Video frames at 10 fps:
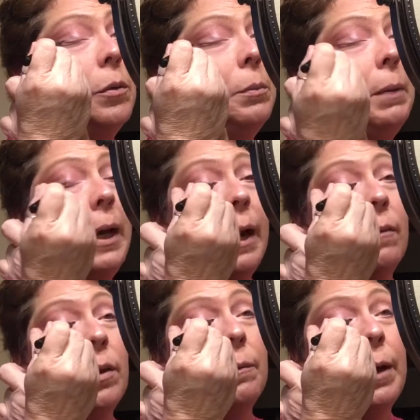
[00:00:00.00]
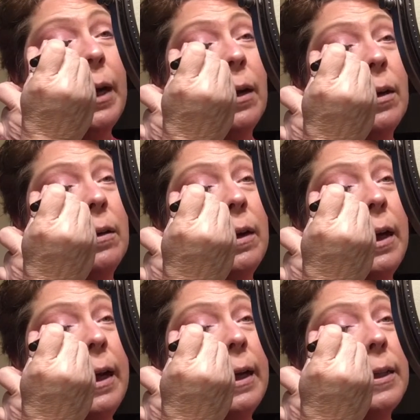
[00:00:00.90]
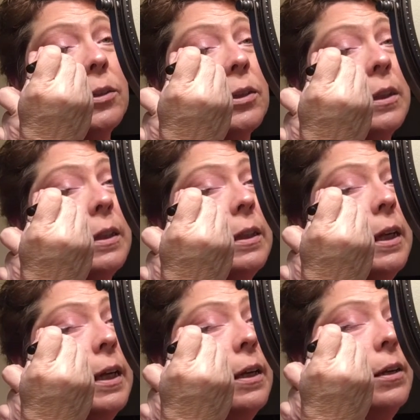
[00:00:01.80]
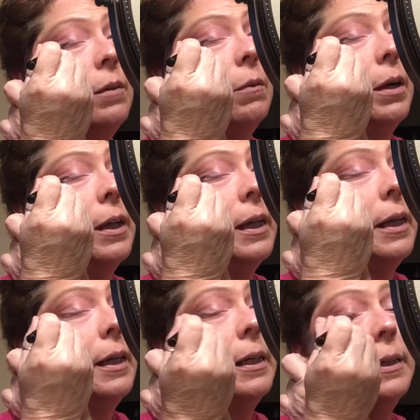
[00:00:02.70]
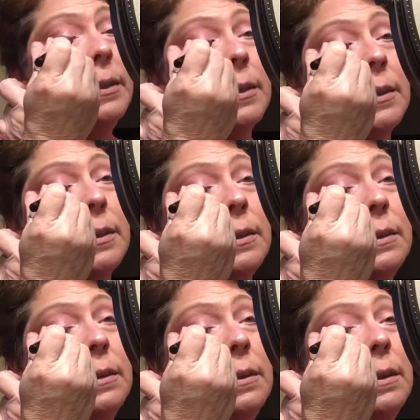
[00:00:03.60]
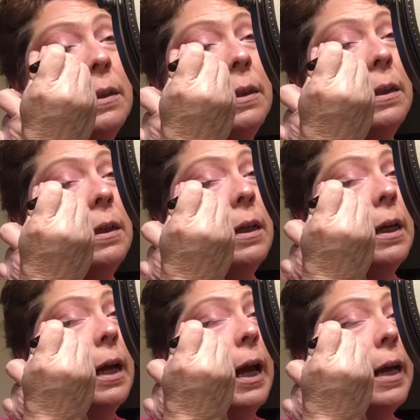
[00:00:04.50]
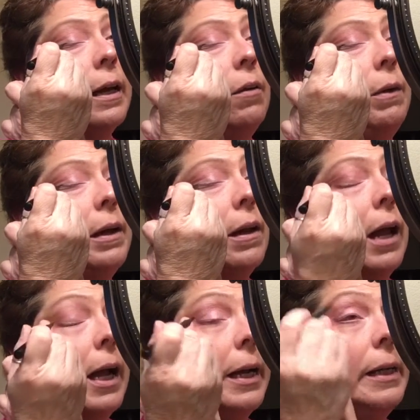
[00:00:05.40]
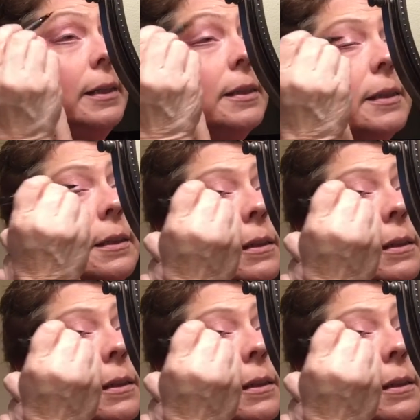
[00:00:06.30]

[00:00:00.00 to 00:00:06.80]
would be everywhere. And I actually need to get a new one of these. I go in light